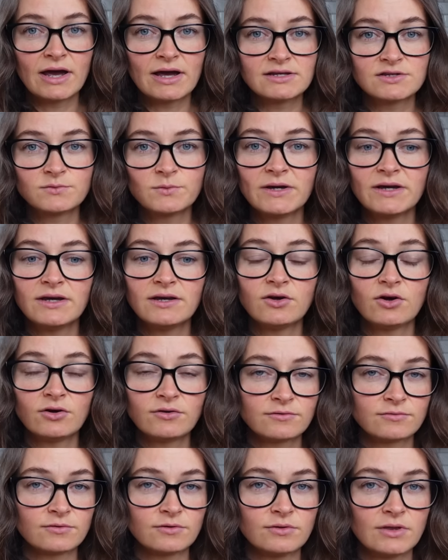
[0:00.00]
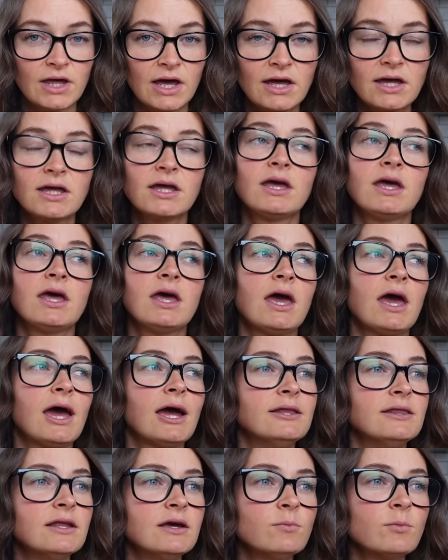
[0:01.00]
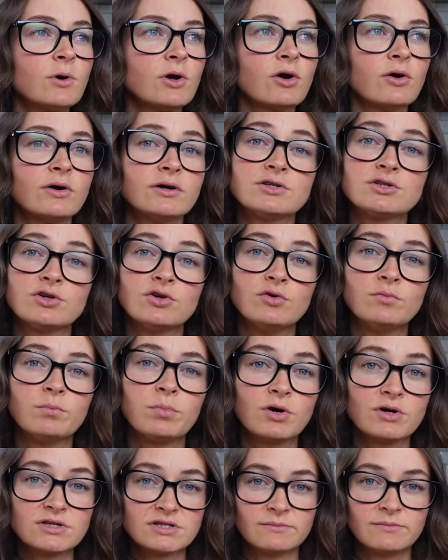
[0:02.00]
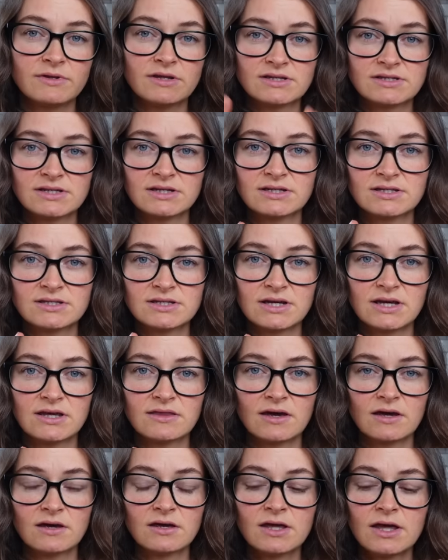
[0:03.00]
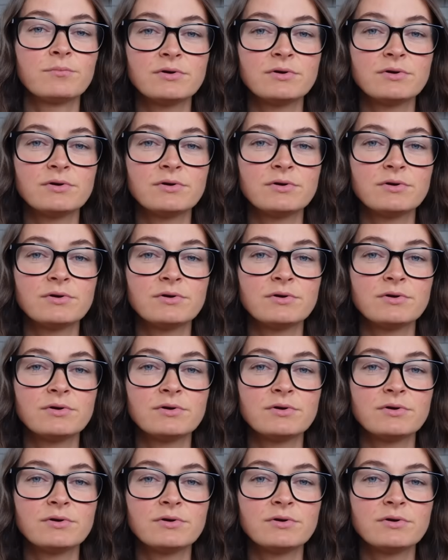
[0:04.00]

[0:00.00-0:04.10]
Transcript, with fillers: as we go through that and then we're going to put some of these things together.